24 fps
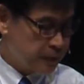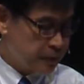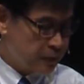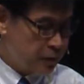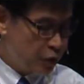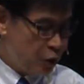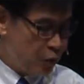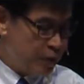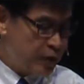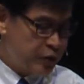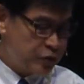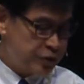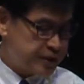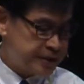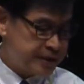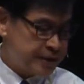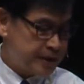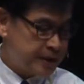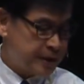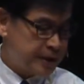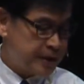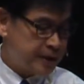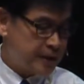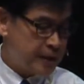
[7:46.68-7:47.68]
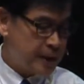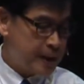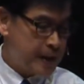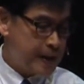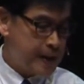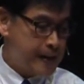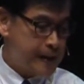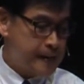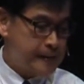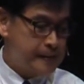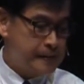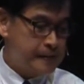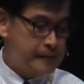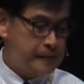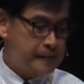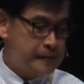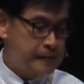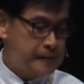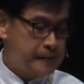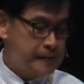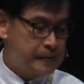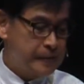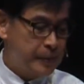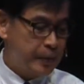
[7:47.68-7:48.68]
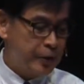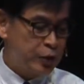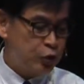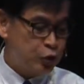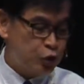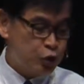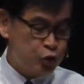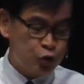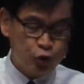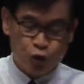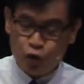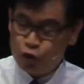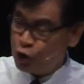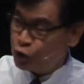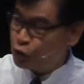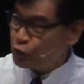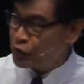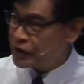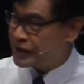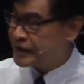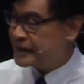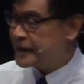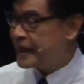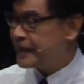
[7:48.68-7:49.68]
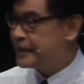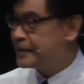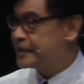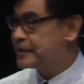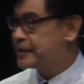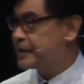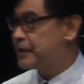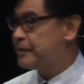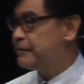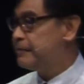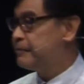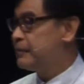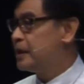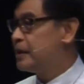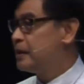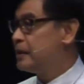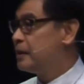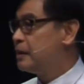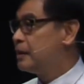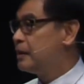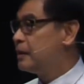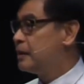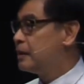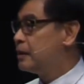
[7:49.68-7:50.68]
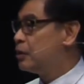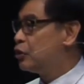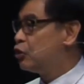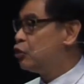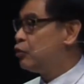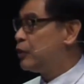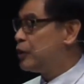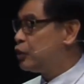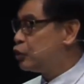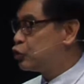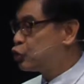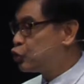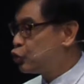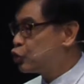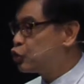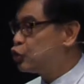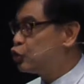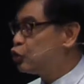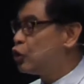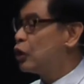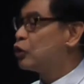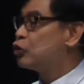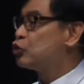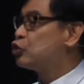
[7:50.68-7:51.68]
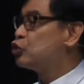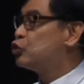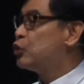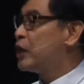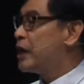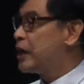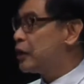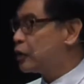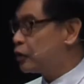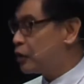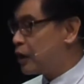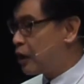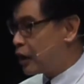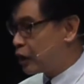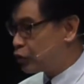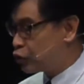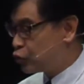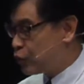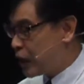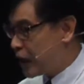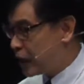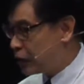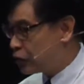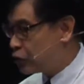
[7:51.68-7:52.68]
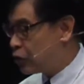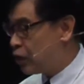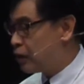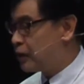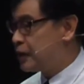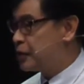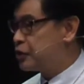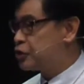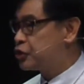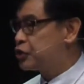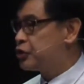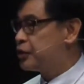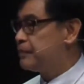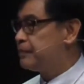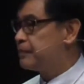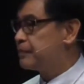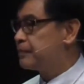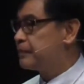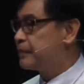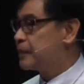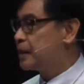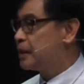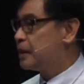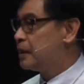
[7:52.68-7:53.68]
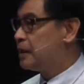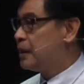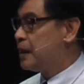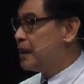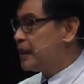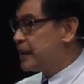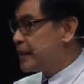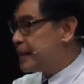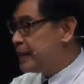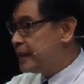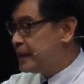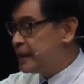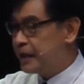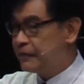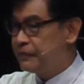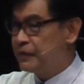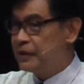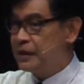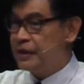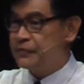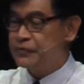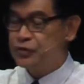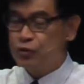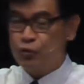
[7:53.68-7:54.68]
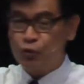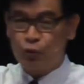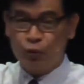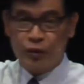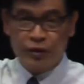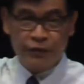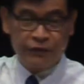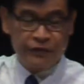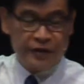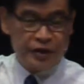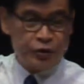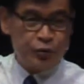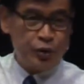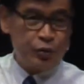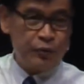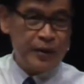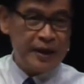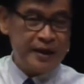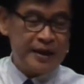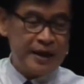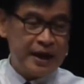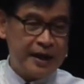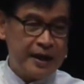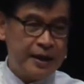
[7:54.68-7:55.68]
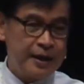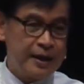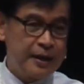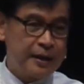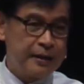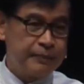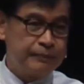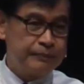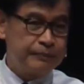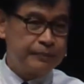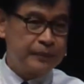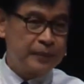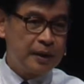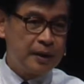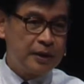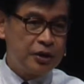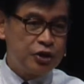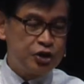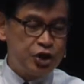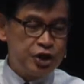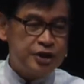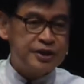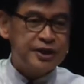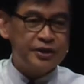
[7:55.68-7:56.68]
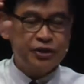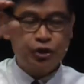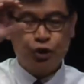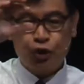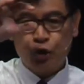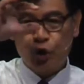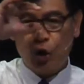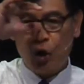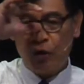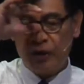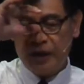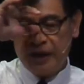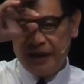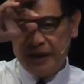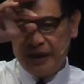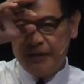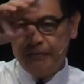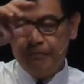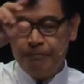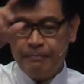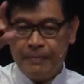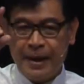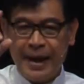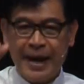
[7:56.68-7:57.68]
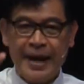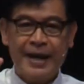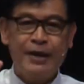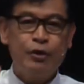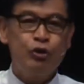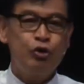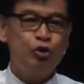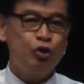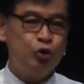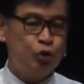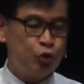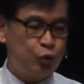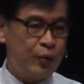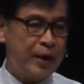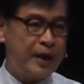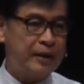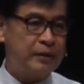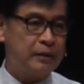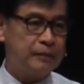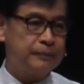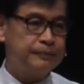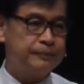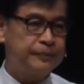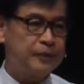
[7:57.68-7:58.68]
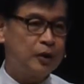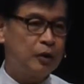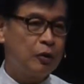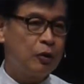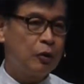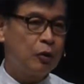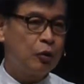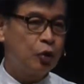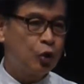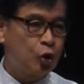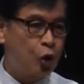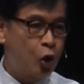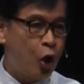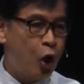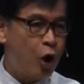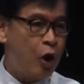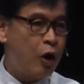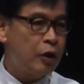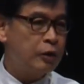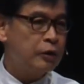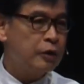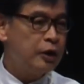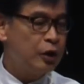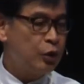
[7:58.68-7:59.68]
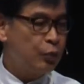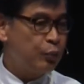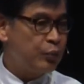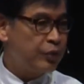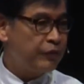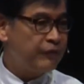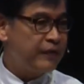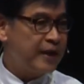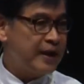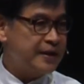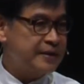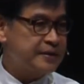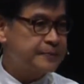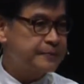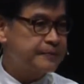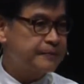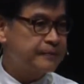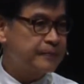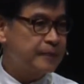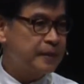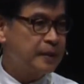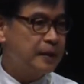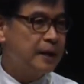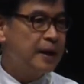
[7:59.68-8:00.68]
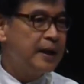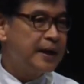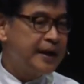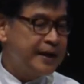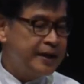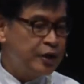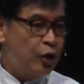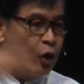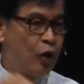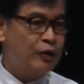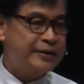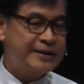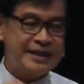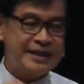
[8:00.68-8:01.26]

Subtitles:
or when you're stealing. When you choose not to sense Him, when you choose not to acknowledge Him, He never leaves you. With the verse we read here, Jesus is called Emmanuel, God with us. In the Old